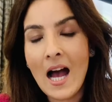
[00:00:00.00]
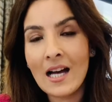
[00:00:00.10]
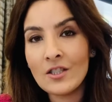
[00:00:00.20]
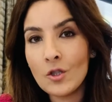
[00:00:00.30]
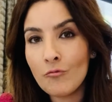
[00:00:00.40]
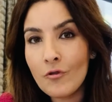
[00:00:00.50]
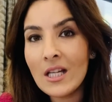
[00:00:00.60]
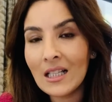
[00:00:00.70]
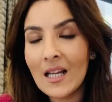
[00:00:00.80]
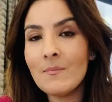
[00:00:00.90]
and you
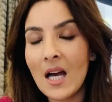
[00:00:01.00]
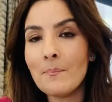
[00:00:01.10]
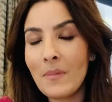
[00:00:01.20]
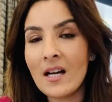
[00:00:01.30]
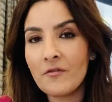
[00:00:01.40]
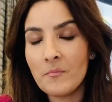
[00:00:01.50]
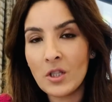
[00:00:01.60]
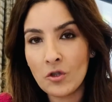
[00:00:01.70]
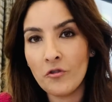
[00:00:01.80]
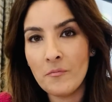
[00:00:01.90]
reclaim that back from
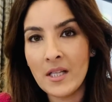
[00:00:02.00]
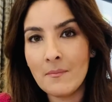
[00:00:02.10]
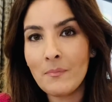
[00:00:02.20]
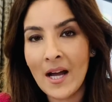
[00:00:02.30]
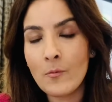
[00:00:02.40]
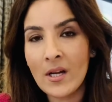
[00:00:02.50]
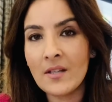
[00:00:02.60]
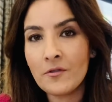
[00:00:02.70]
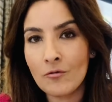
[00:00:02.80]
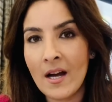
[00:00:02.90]
the government by way
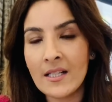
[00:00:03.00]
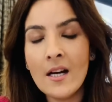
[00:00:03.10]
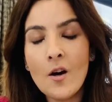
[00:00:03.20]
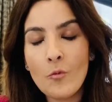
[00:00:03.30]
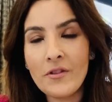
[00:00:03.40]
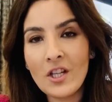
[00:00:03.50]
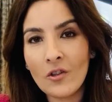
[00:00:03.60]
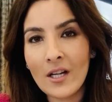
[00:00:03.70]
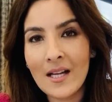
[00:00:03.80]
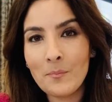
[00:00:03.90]
of grant when the
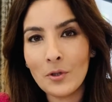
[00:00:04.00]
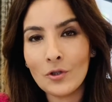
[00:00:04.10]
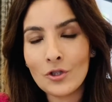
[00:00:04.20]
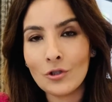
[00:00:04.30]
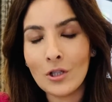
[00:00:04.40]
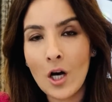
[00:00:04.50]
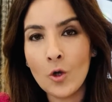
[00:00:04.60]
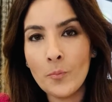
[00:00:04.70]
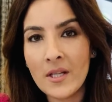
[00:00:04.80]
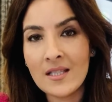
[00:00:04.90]
online portal
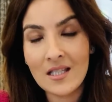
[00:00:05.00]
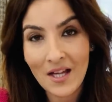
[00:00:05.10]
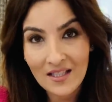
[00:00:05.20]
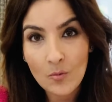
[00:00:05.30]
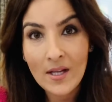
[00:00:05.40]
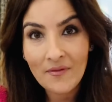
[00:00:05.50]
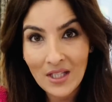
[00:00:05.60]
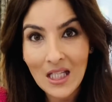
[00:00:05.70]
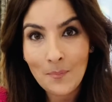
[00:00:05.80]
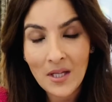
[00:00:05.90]
opens. So that's a way of
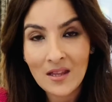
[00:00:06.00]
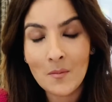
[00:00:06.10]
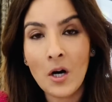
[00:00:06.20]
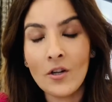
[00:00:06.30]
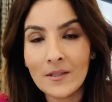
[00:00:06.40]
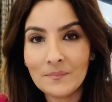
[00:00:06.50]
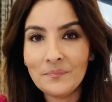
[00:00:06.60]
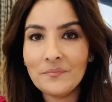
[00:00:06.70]
keeping them on.